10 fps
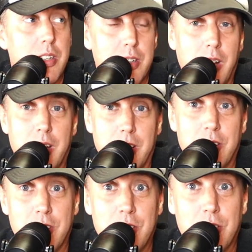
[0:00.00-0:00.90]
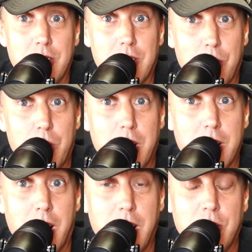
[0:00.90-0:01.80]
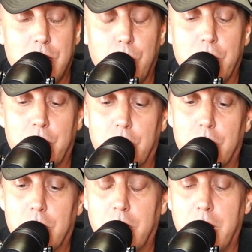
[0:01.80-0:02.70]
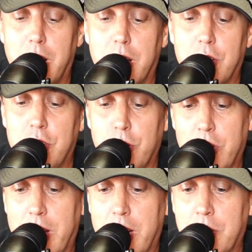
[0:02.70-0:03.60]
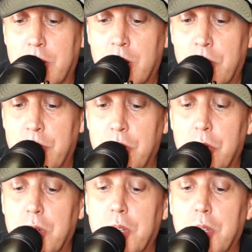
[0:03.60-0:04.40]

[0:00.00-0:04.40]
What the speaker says: They were getting handsy with her, and she was out after curfew.